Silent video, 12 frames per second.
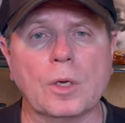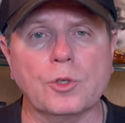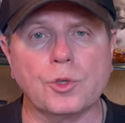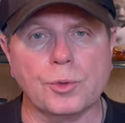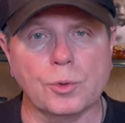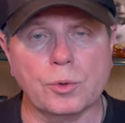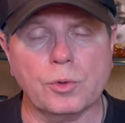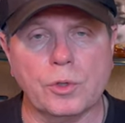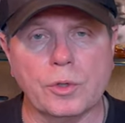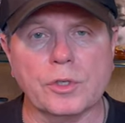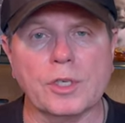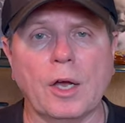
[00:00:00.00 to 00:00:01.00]
true to
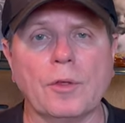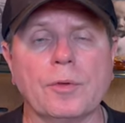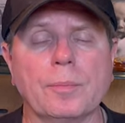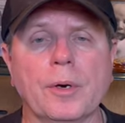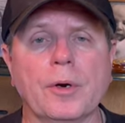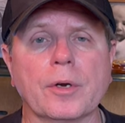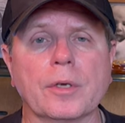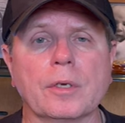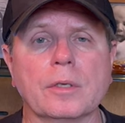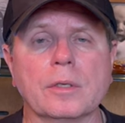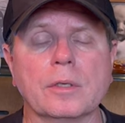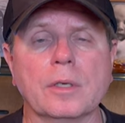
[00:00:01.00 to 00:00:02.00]
the South
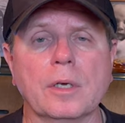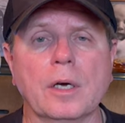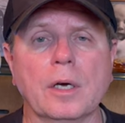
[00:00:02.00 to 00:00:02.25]
American